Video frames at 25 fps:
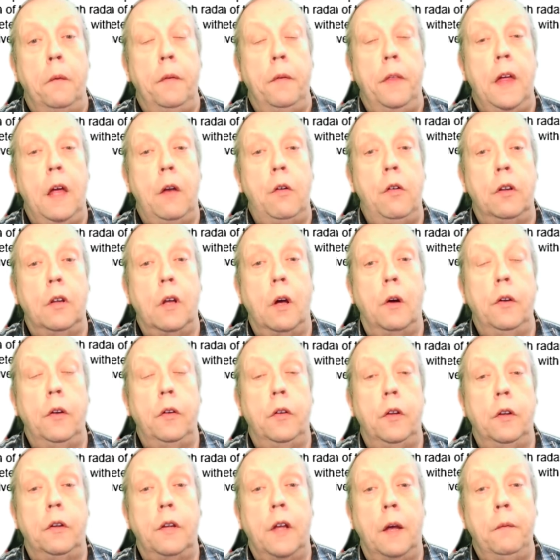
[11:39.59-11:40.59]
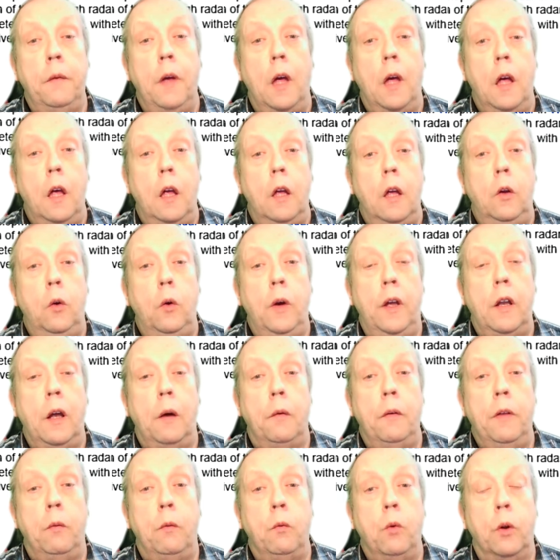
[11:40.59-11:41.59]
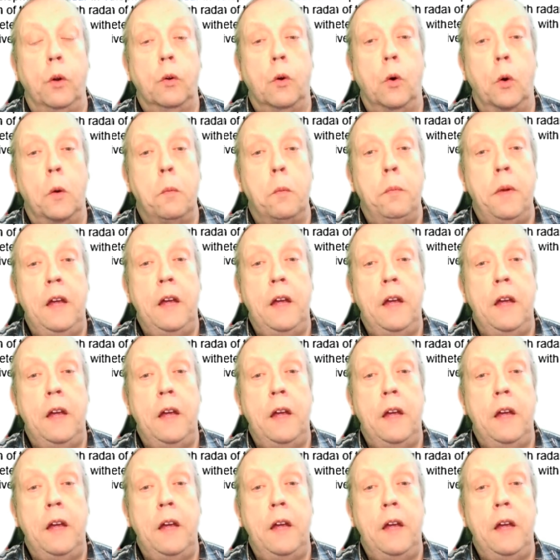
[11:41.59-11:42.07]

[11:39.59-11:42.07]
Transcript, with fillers: But the end result is the same. You end up with what's called a